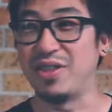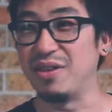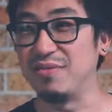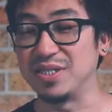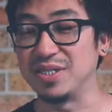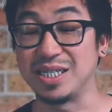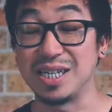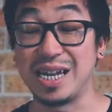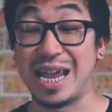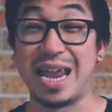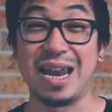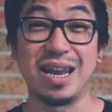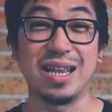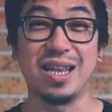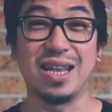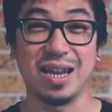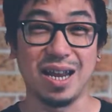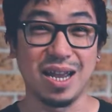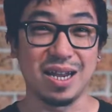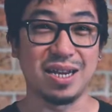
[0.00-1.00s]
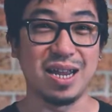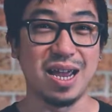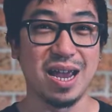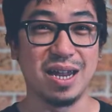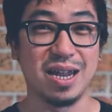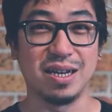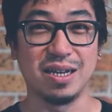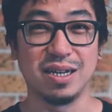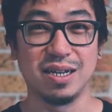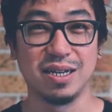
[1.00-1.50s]
never seen anything like
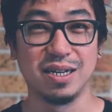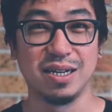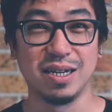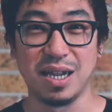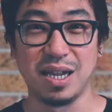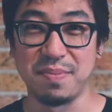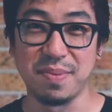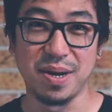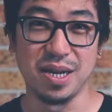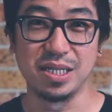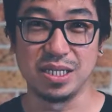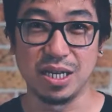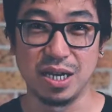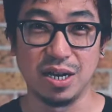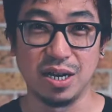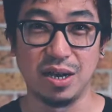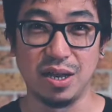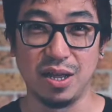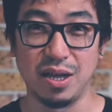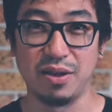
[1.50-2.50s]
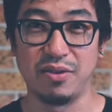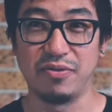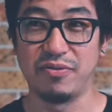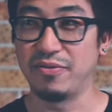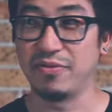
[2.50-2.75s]
that in my entire life.